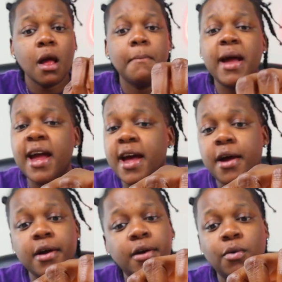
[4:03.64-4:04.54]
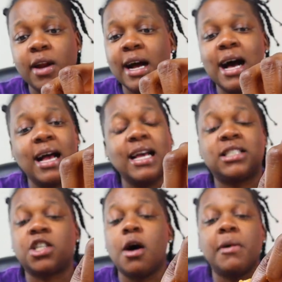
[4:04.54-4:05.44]
Man, when I,
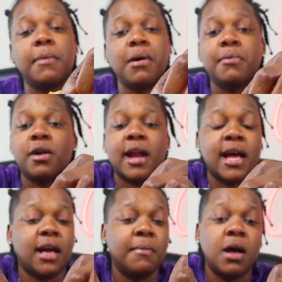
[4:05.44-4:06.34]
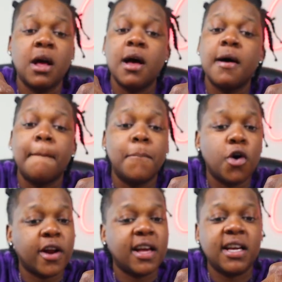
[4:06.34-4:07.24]
it's so many people to name.
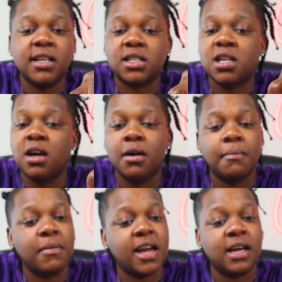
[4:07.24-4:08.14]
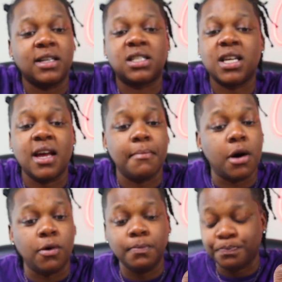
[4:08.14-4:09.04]
More Eats, man, Sitting
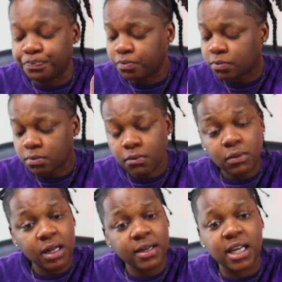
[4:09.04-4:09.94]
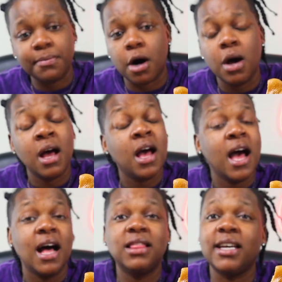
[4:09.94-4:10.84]
Mo, Debo,
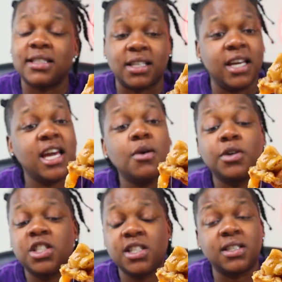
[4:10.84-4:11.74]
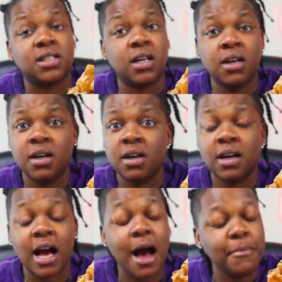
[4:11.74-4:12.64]
listen, it was just,
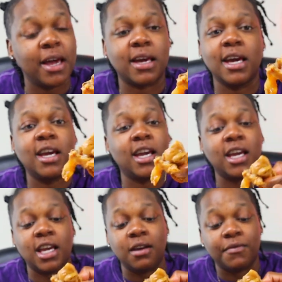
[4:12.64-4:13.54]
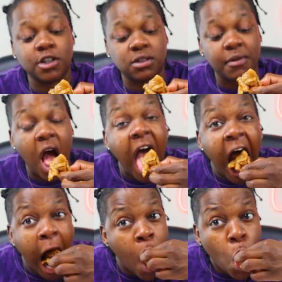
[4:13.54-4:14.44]
I met King Eat Eat, first of all.
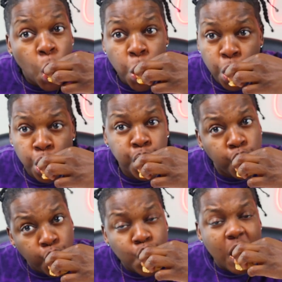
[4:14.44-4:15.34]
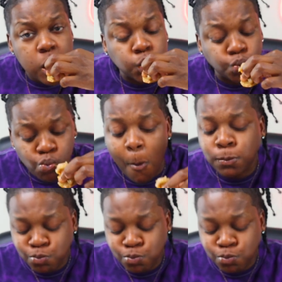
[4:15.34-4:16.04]
Mm-hmm.